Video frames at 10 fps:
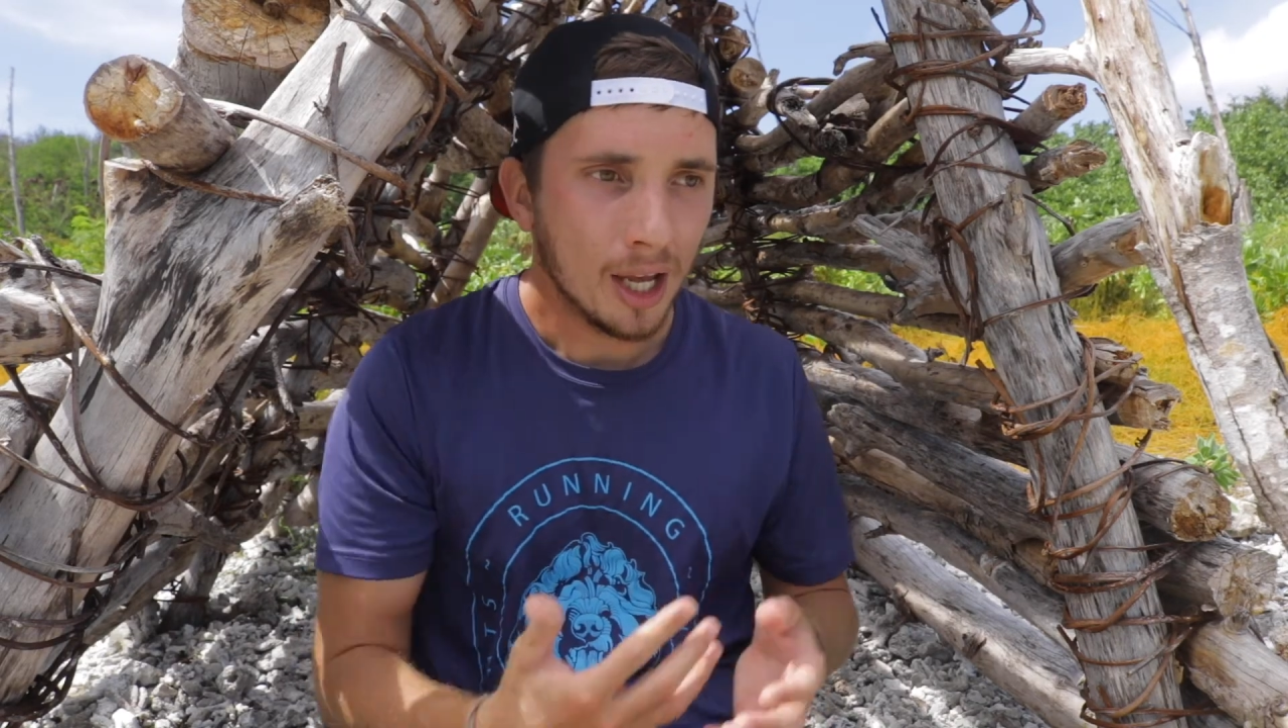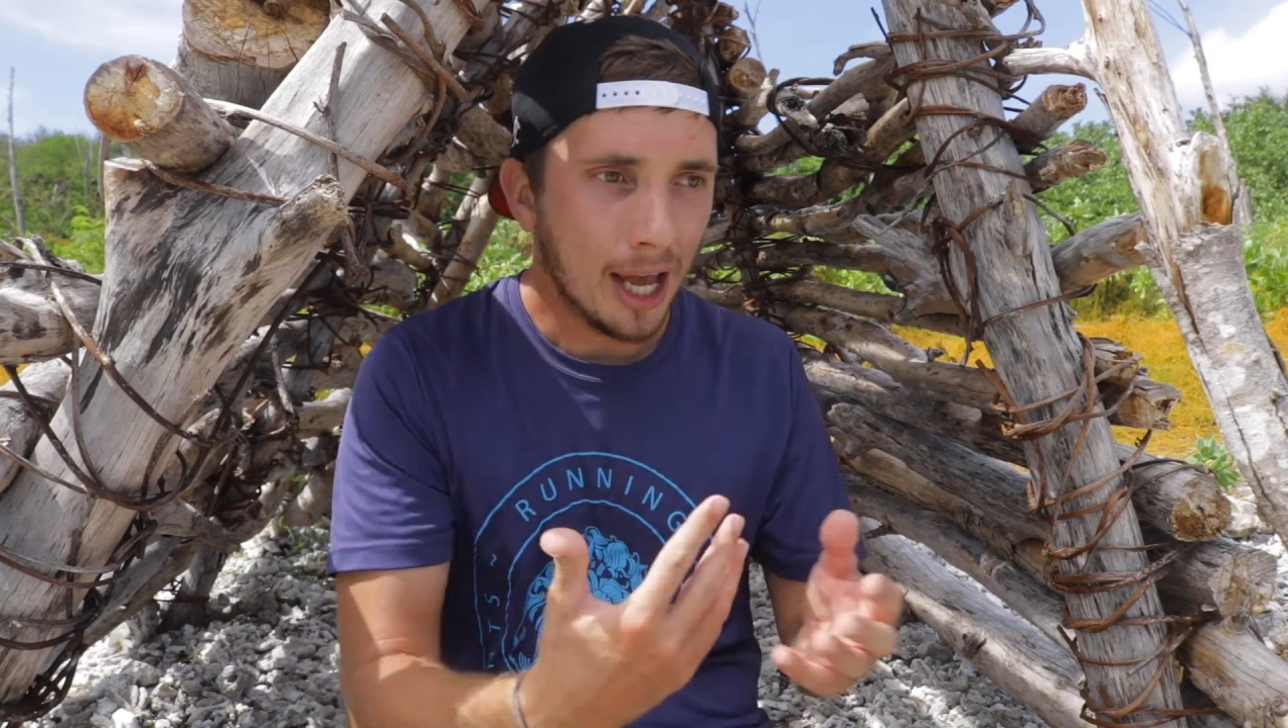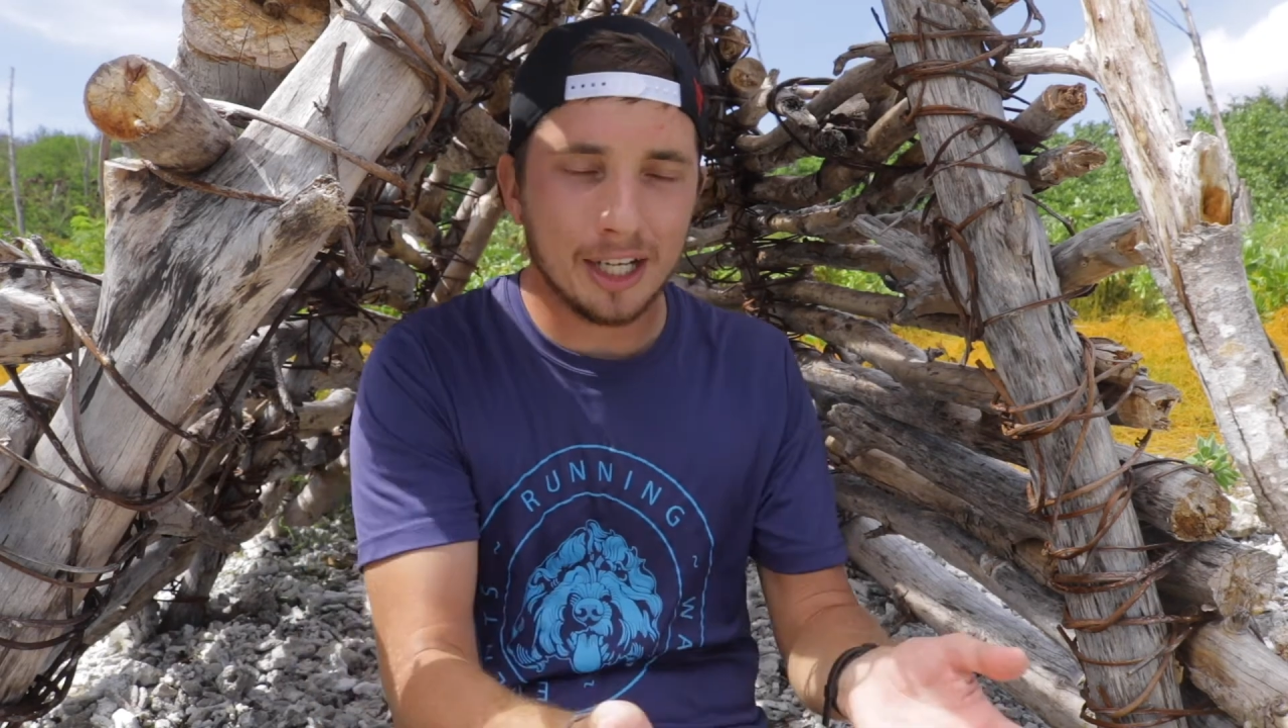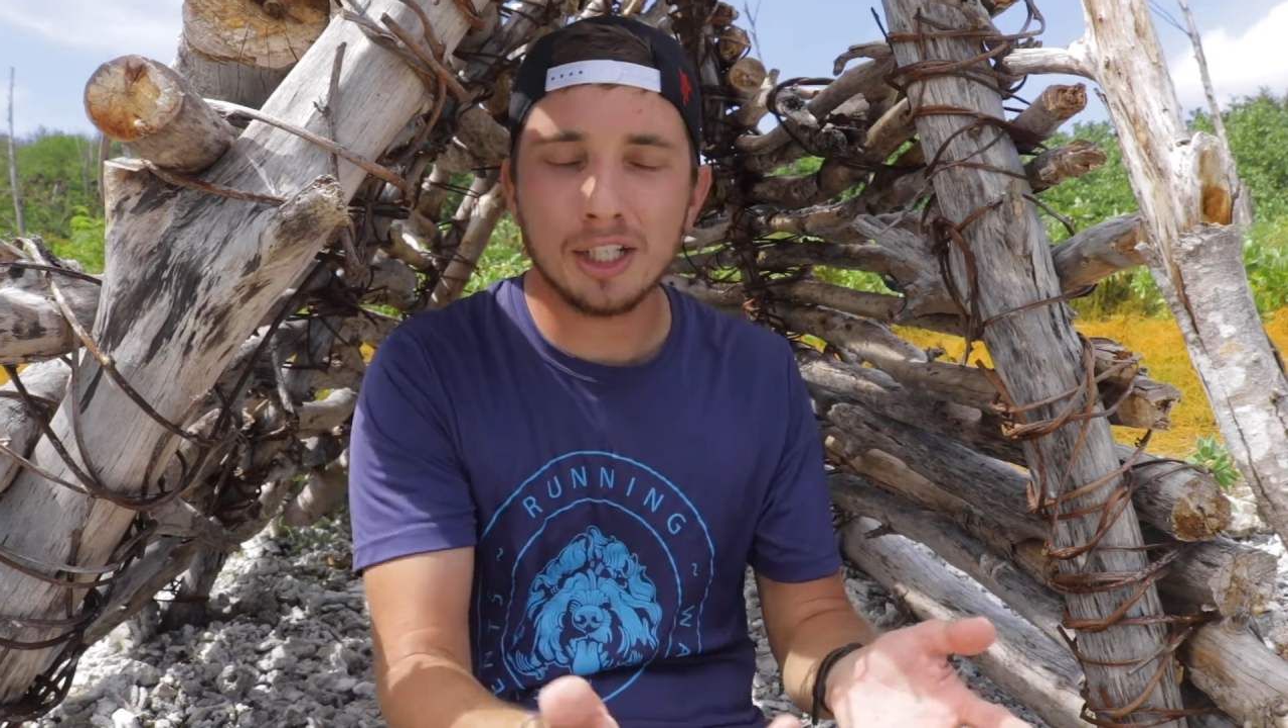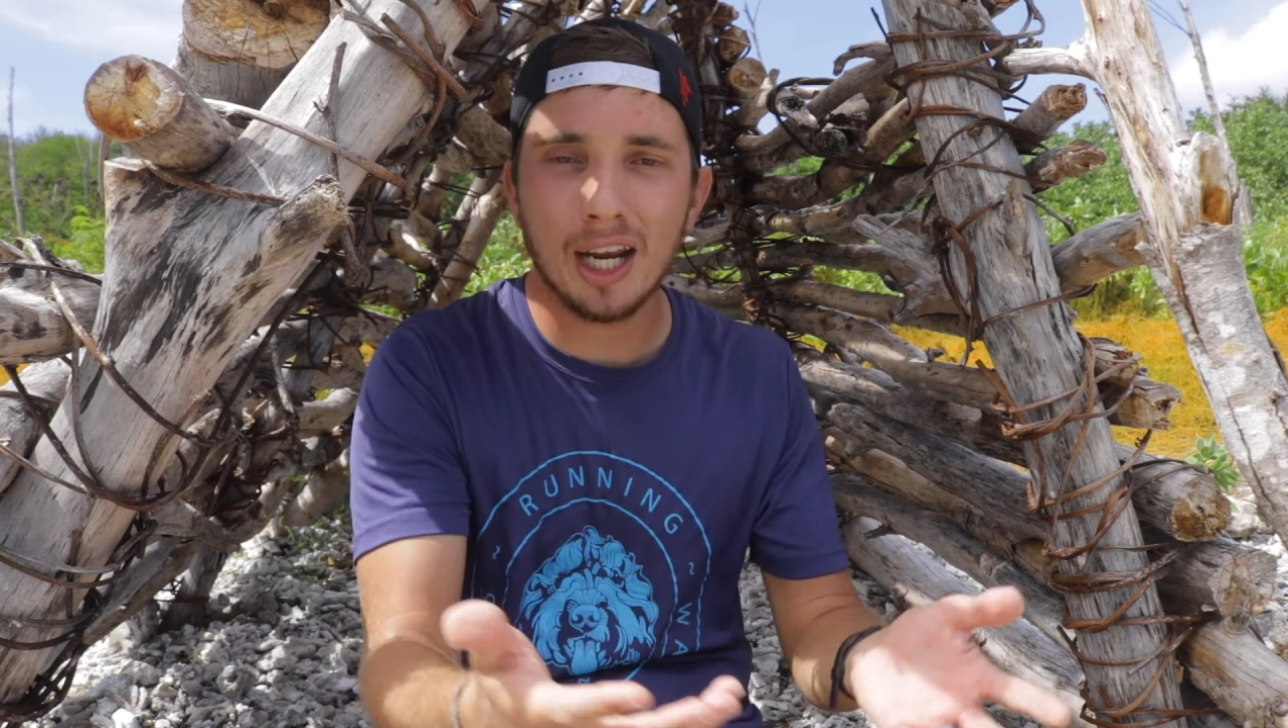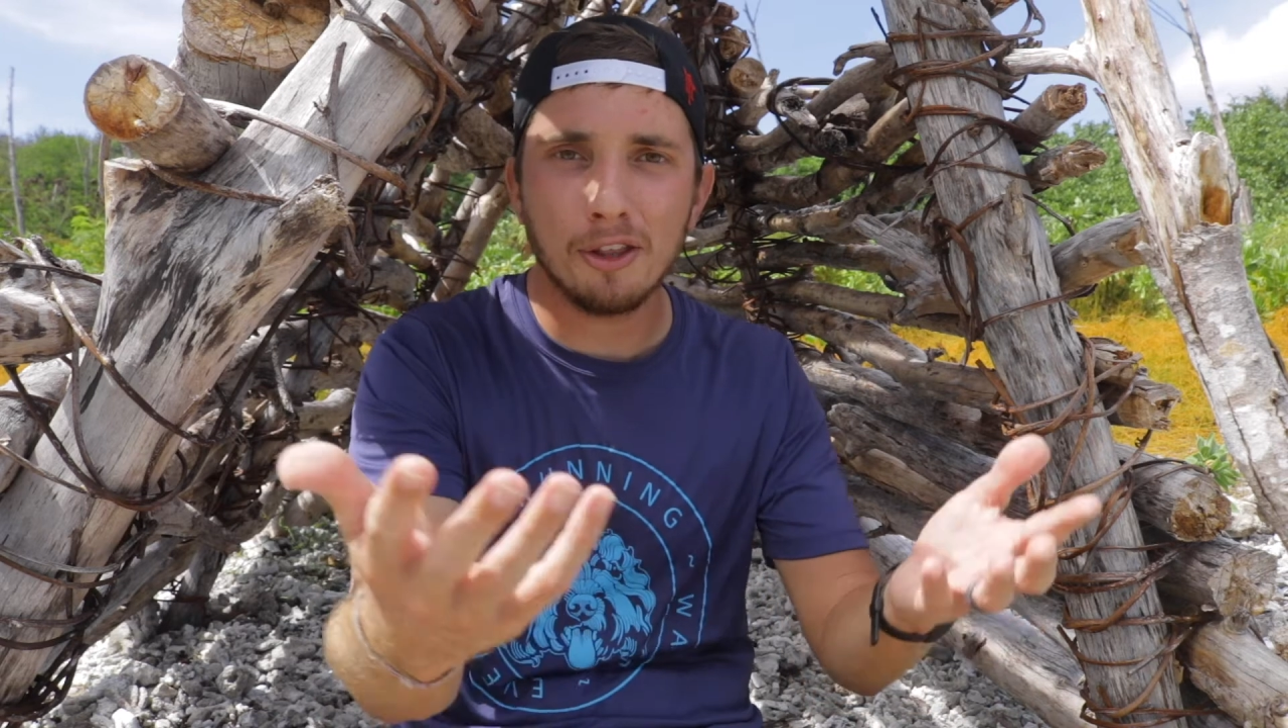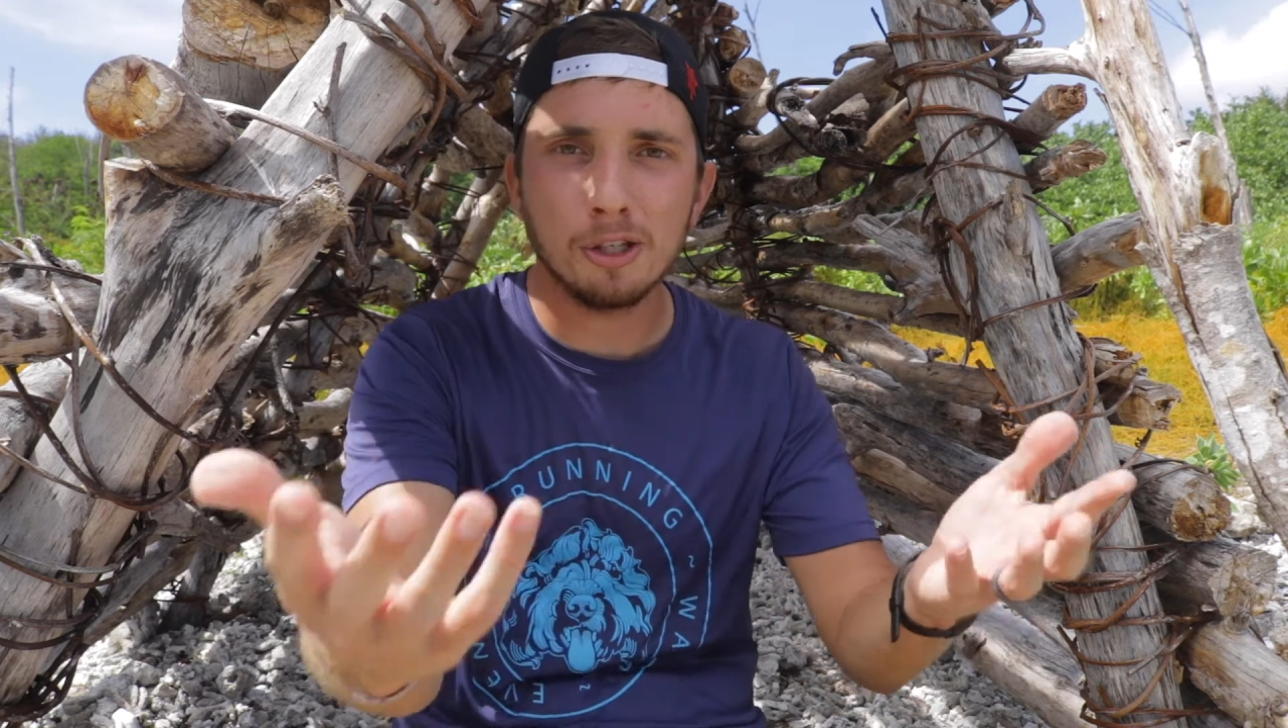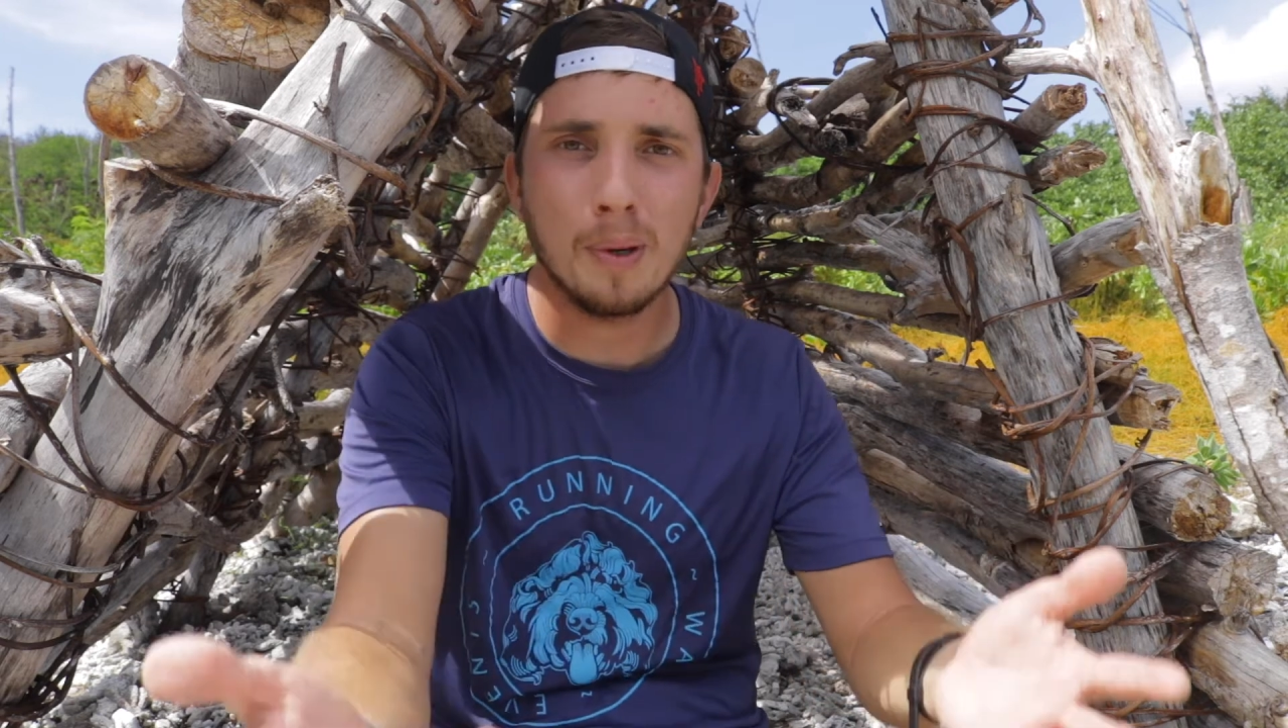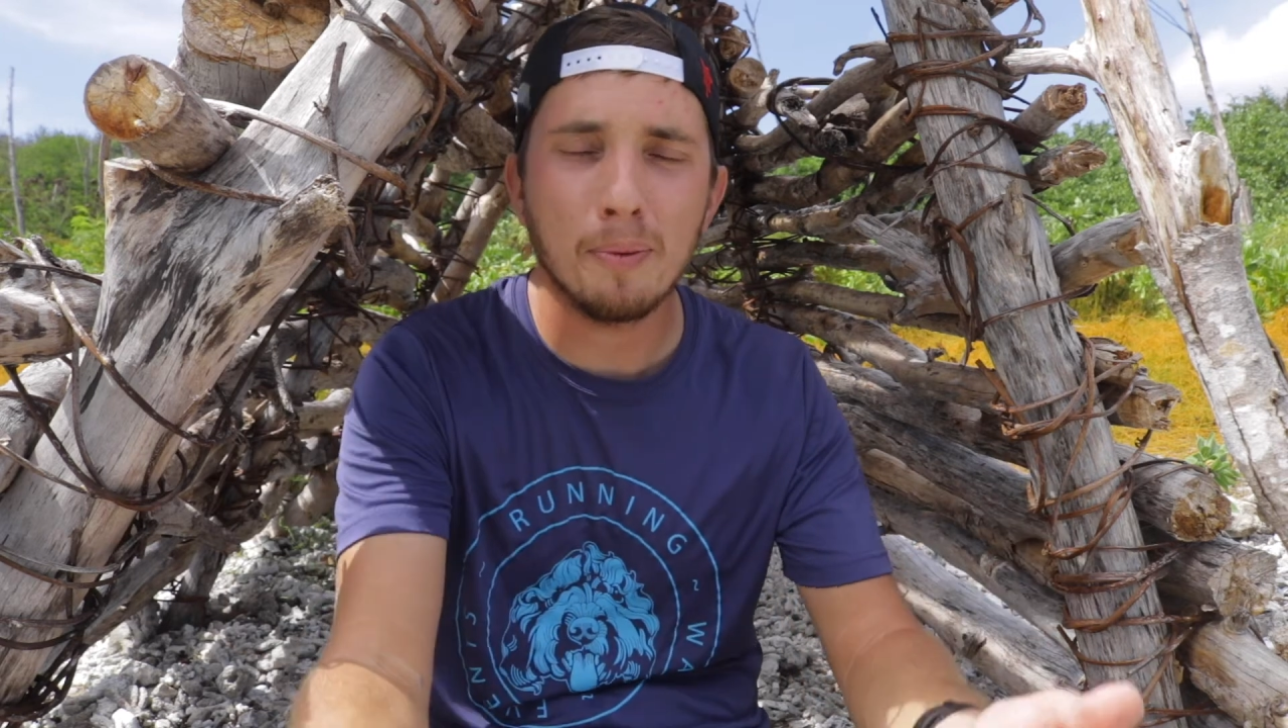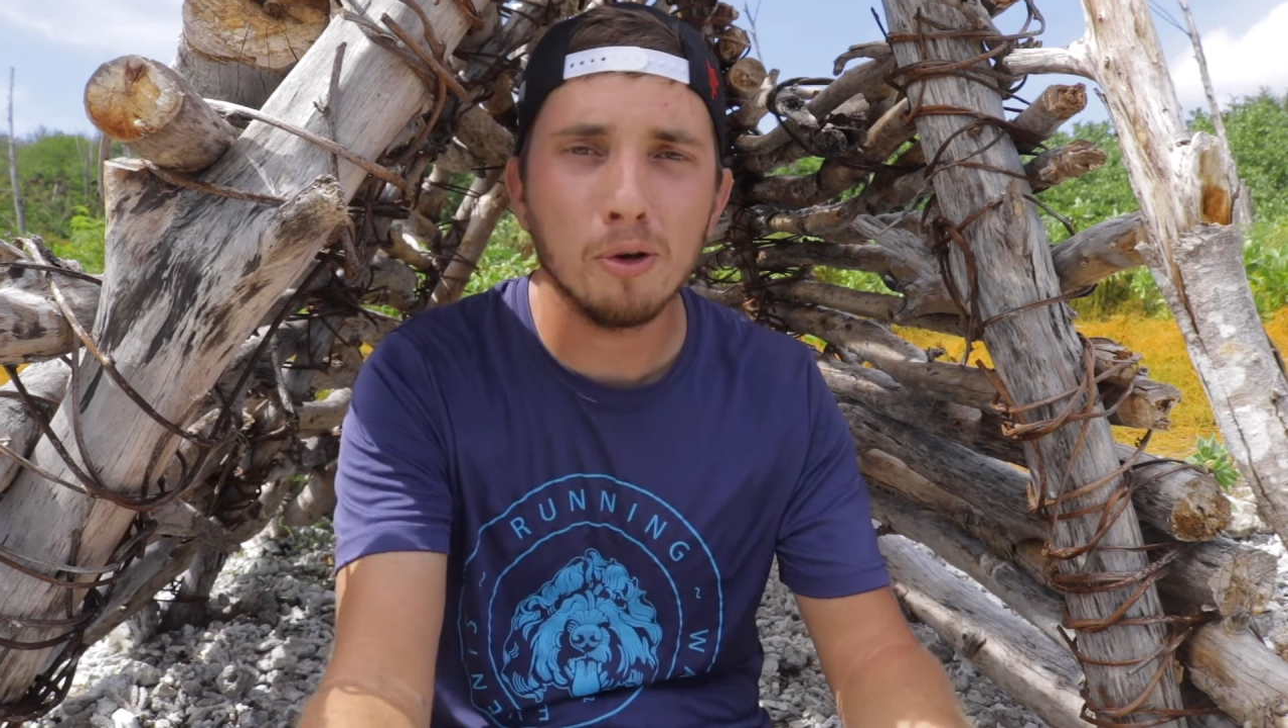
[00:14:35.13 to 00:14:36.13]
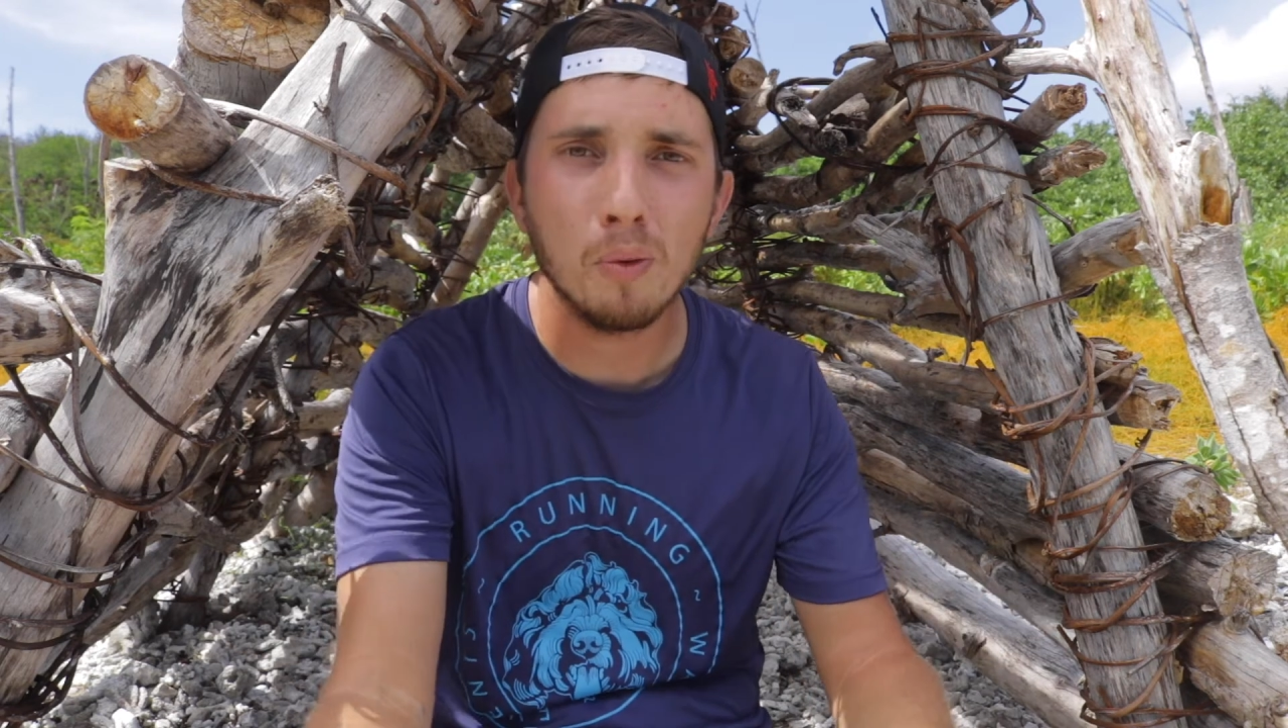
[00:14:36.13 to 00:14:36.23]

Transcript: educate those people who